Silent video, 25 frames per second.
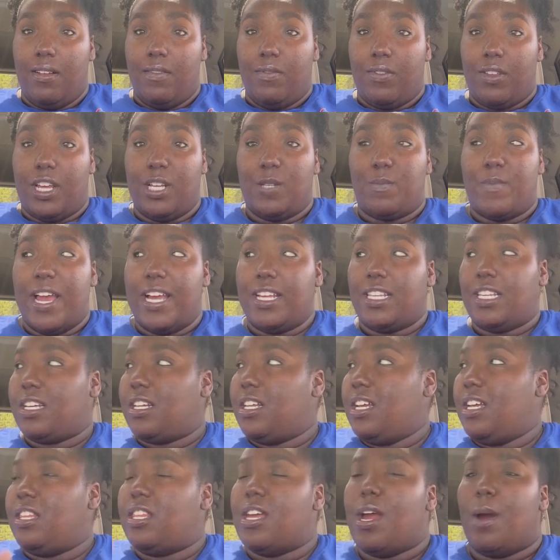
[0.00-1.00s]
because
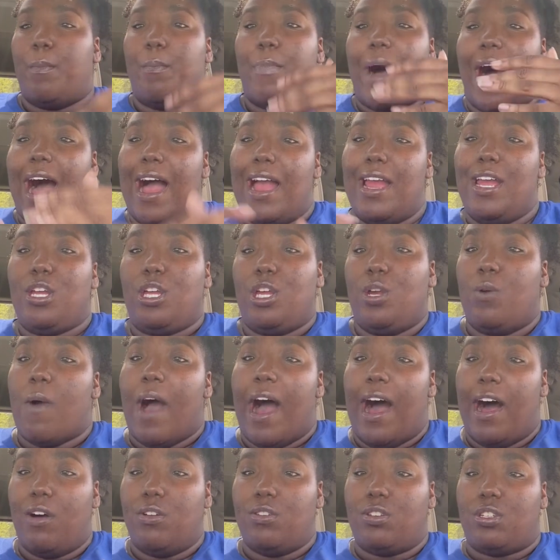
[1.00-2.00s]
basically they're buying you
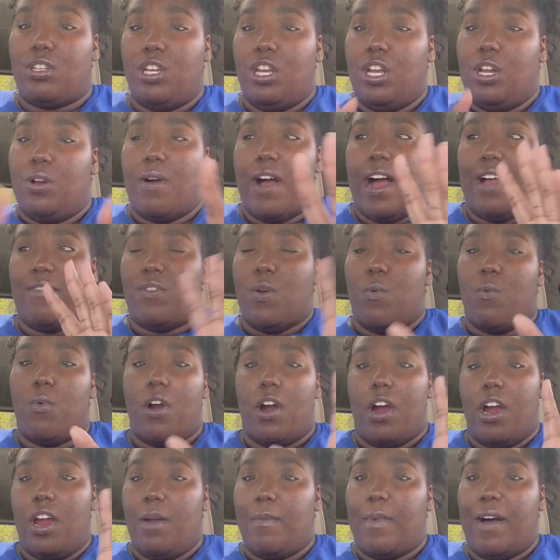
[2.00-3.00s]
out so you don't have to
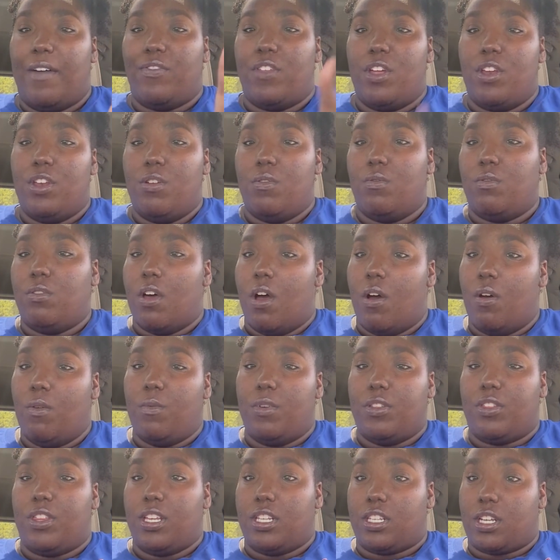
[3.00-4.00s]
worry about the new loan
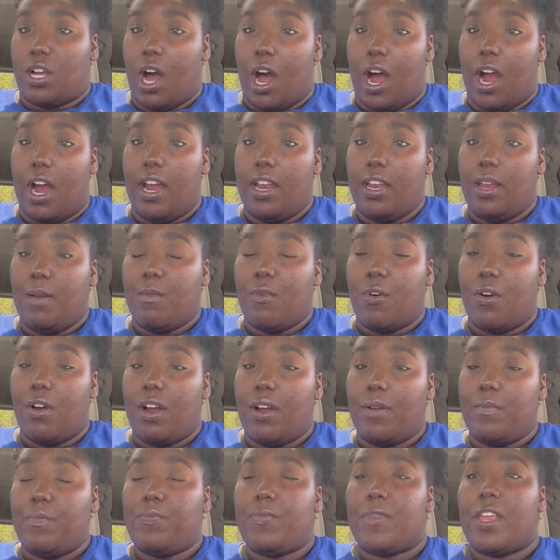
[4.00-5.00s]
with this car anymore.